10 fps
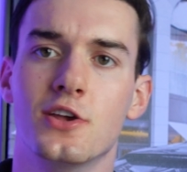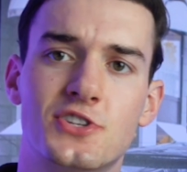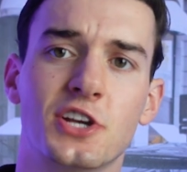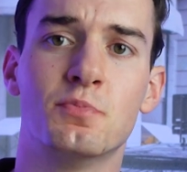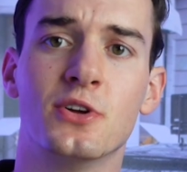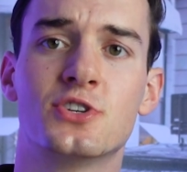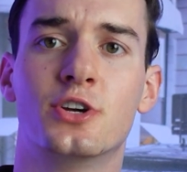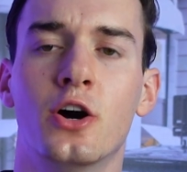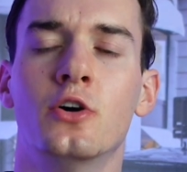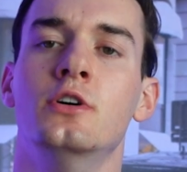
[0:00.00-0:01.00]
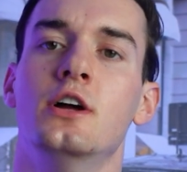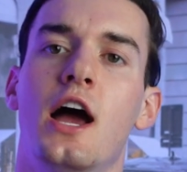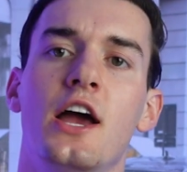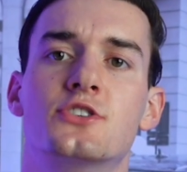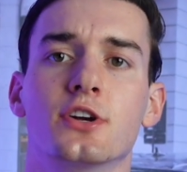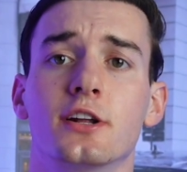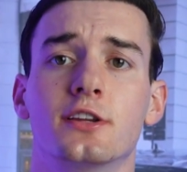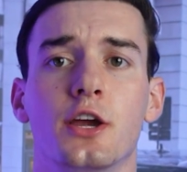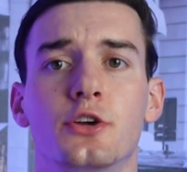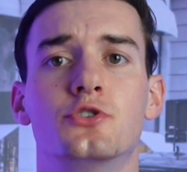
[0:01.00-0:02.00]
6 months ago, I started
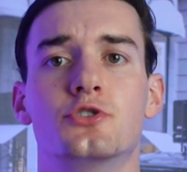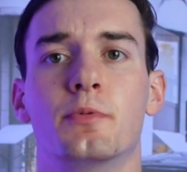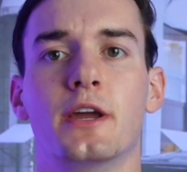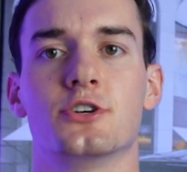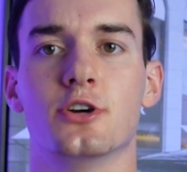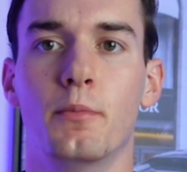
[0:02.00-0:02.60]
a YouTube cash cow